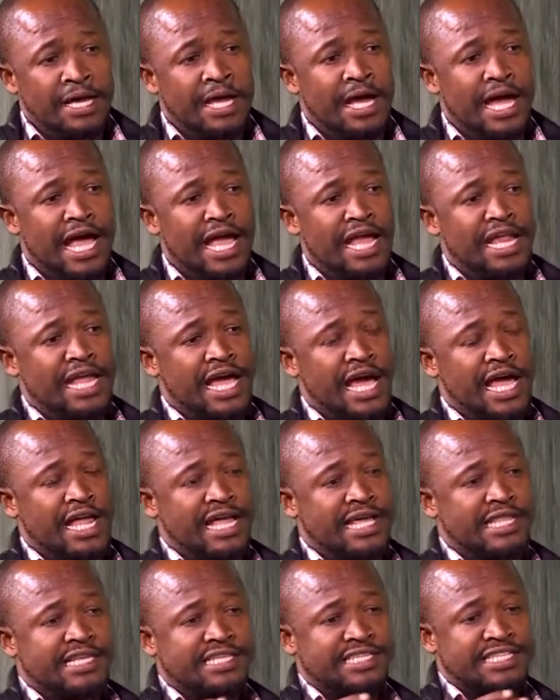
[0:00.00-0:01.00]

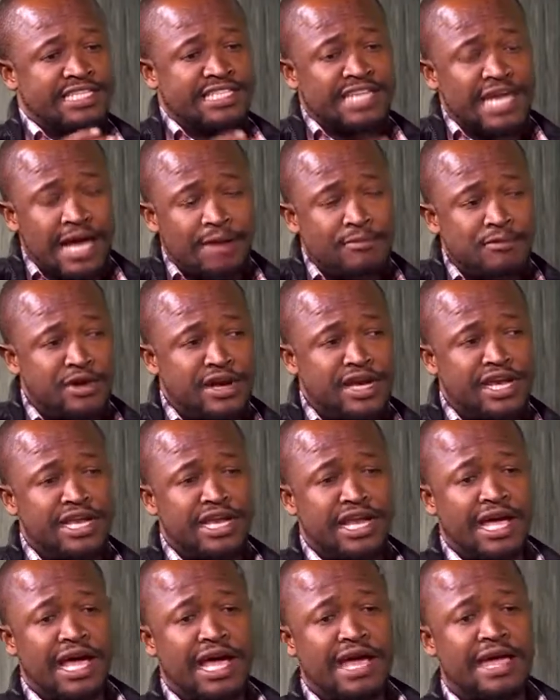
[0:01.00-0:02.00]
there's a time when
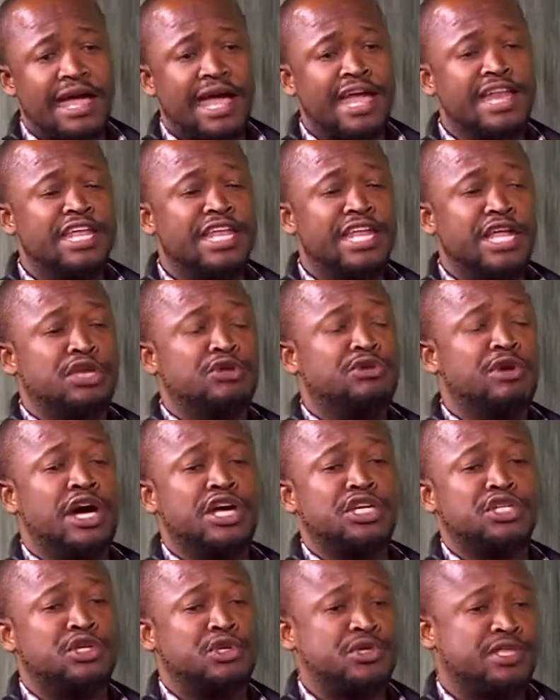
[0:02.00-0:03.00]
I needed to
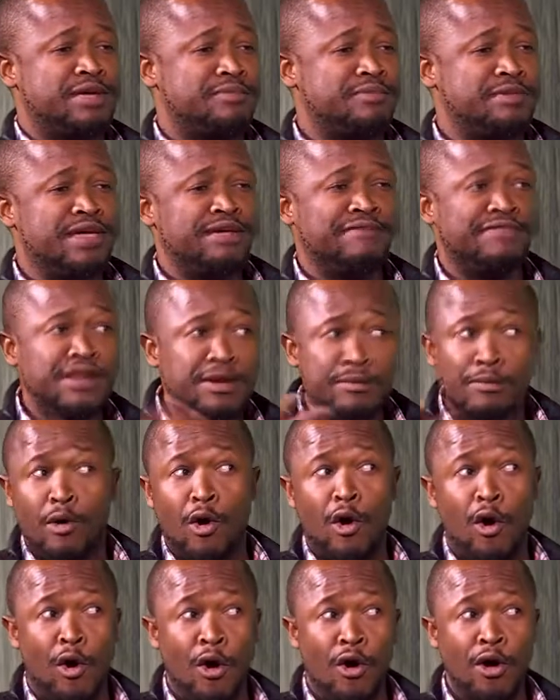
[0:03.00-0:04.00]
assure them even
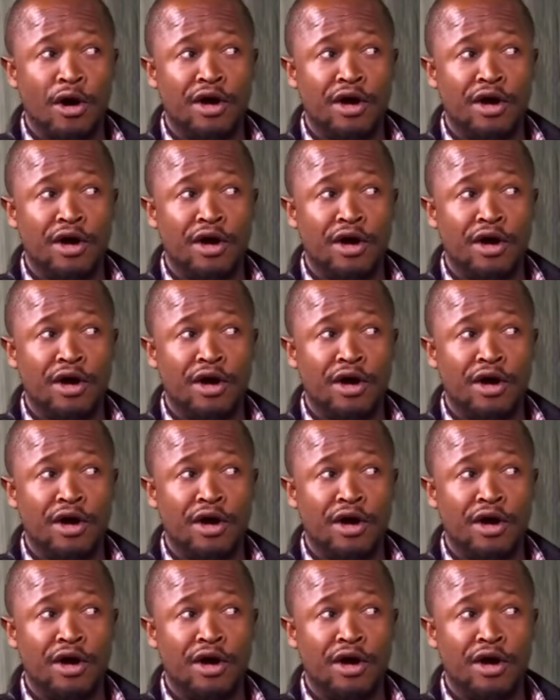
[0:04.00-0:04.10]
more